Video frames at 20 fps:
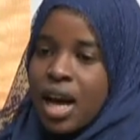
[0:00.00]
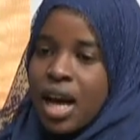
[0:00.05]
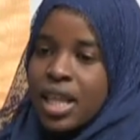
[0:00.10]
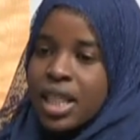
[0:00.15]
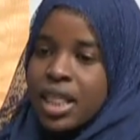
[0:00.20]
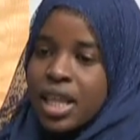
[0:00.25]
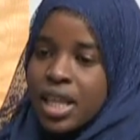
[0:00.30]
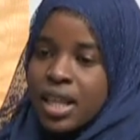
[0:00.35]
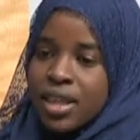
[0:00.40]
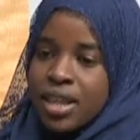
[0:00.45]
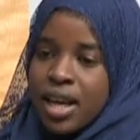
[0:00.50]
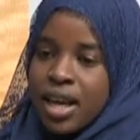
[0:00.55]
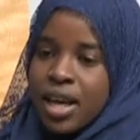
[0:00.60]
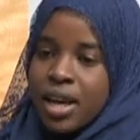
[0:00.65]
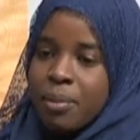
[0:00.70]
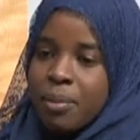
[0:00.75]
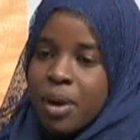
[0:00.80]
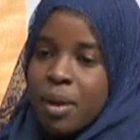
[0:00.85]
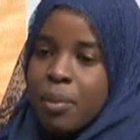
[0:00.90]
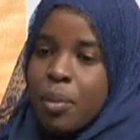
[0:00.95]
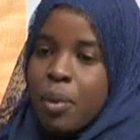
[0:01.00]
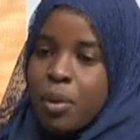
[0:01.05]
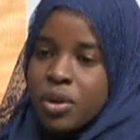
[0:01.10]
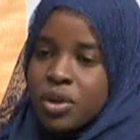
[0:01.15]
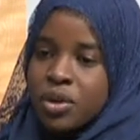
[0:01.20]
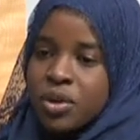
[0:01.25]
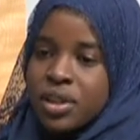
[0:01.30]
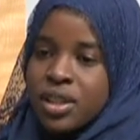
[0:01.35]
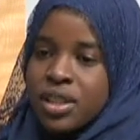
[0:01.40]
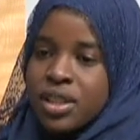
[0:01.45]
I think that my
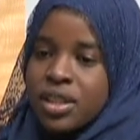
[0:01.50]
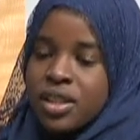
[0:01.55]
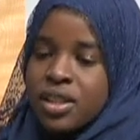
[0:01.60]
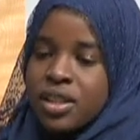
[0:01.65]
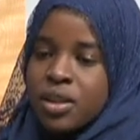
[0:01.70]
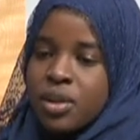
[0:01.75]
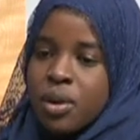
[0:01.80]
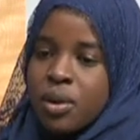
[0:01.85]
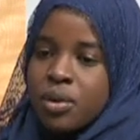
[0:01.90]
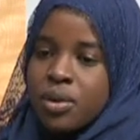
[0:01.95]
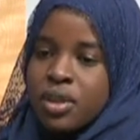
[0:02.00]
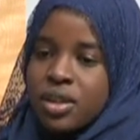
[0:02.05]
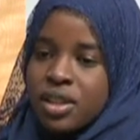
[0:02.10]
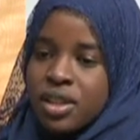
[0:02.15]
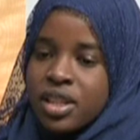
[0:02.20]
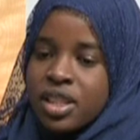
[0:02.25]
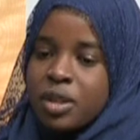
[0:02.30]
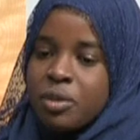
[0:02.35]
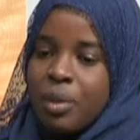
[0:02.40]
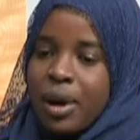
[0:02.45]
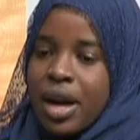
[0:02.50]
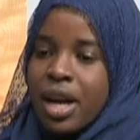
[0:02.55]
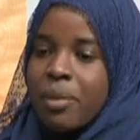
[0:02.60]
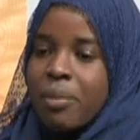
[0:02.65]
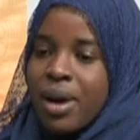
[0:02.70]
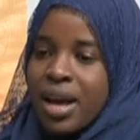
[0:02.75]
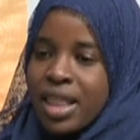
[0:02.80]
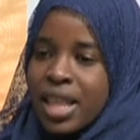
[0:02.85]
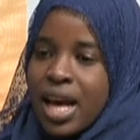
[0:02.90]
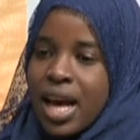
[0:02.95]
poetry is, you know, it's inspired
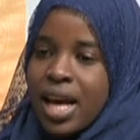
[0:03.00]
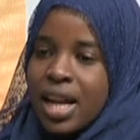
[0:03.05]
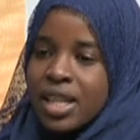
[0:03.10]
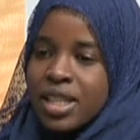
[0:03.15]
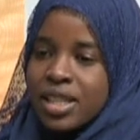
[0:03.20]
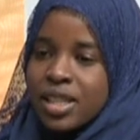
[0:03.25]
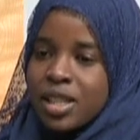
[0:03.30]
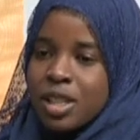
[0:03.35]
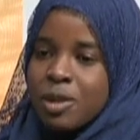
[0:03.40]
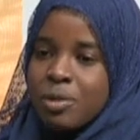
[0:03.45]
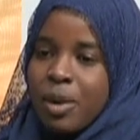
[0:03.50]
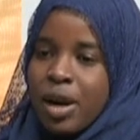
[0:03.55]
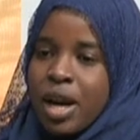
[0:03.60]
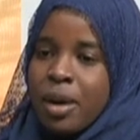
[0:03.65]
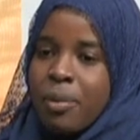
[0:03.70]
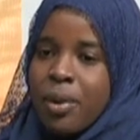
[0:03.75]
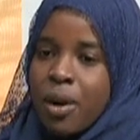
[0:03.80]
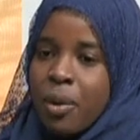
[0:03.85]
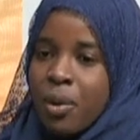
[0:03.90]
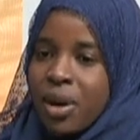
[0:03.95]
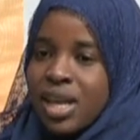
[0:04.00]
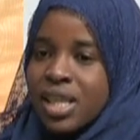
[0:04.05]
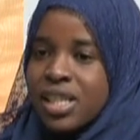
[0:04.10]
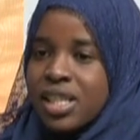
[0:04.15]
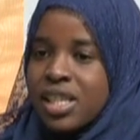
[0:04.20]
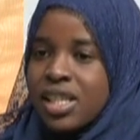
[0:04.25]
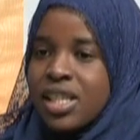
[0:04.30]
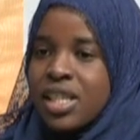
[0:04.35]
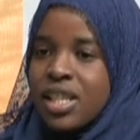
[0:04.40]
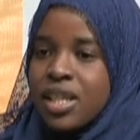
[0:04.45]
by that. It's inspired by what I
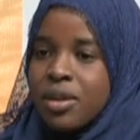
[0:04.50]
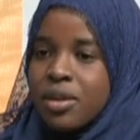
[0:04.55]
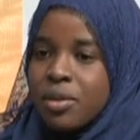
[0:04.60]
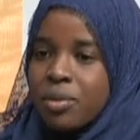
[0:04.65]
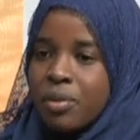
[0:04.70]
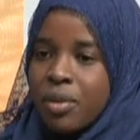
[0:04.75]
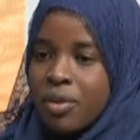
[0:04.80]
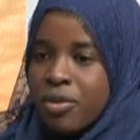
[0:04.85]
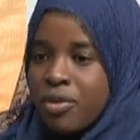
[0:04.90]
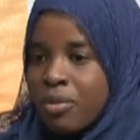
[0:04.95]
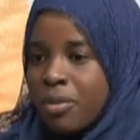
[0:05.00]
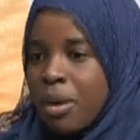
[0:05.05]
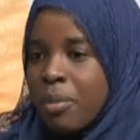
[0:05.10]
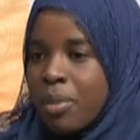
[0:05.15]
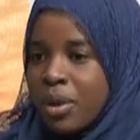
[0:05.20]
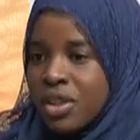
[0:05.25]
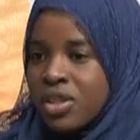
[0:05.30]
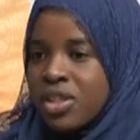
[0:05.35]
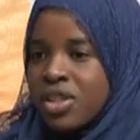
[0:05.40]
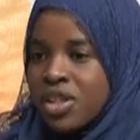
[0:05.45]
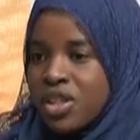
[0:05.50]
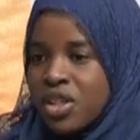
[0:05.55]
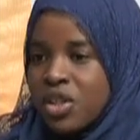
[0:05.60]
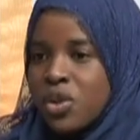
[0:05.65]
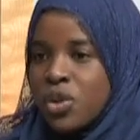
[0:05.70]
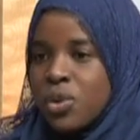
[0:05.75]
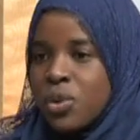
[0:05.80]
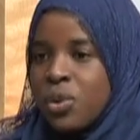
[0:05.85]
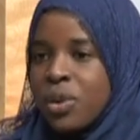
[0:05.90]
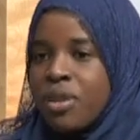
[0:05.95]
see from my brothers and
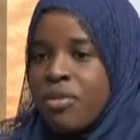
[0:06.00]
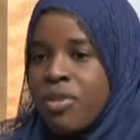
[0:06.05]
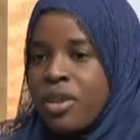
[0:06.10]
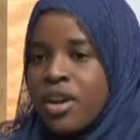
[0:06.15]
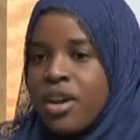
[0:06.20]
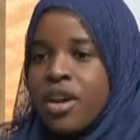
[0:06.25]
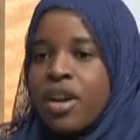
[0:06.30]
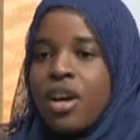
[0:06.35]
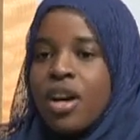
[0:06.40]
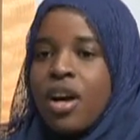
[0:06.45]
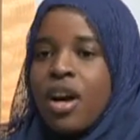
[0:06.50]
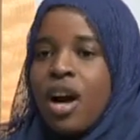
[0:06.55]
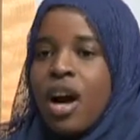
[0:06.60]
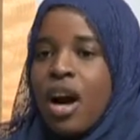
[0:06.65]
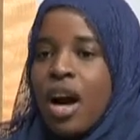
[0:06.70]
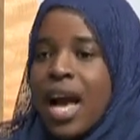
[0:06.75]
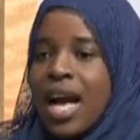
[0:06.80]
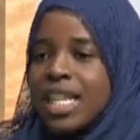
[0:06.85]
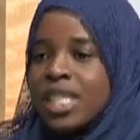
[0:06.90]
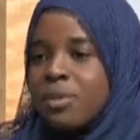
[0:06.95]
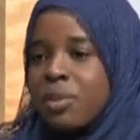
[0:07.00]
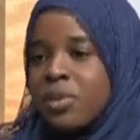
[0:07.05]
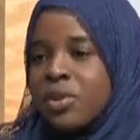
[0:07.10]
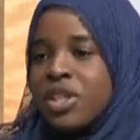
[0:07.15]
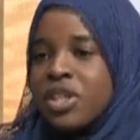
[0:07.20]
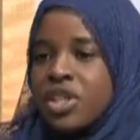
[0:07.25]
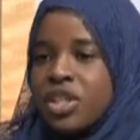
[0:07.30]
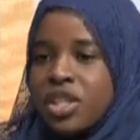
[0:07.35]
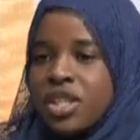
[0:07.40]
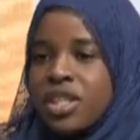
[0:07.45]
sisters who live here, our
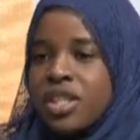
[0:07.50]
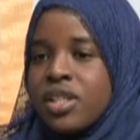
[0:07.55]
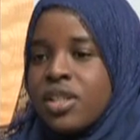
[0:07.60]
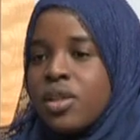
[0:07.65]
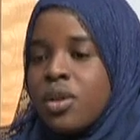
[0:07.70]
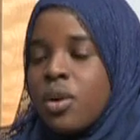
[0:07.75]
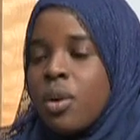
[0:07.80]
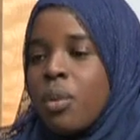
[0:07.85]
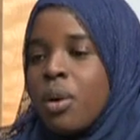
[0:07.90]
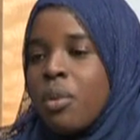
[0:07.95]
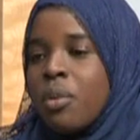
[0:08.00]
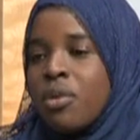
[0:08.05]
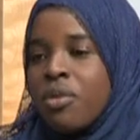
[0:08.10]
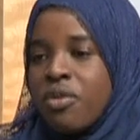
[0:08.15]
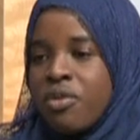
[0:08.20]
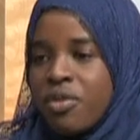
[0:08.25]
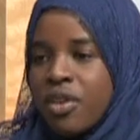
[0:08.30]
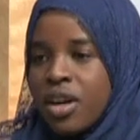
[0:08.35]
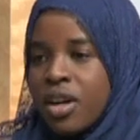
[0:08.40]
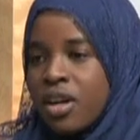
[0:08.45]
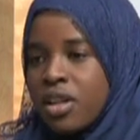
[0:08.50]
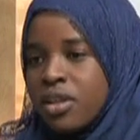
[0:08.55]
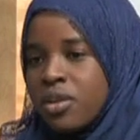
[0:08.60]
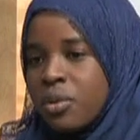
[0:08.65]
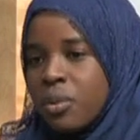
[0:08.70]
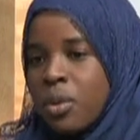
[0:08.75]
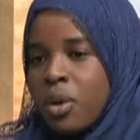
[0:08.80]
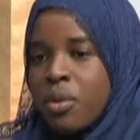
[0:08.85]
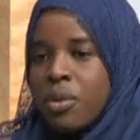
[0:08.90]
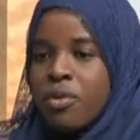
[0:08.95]
aspirations, you know, where we failed,
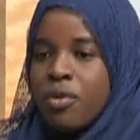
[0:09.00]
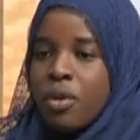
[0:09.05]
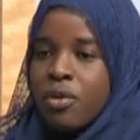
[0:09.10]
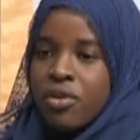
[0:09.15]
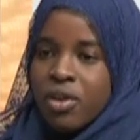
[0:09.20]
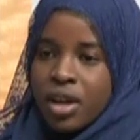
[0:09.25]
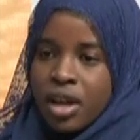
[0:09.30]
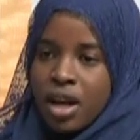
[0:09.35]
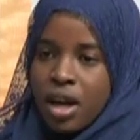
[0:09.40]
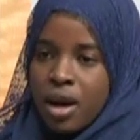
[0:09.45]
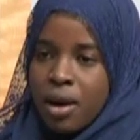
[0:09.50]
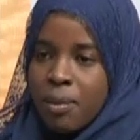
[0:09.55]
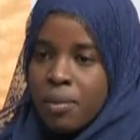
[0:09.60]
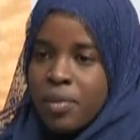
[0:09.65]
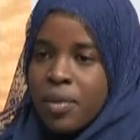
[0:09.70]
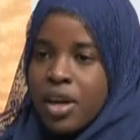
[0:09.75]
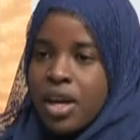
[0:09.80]
what we've overcome.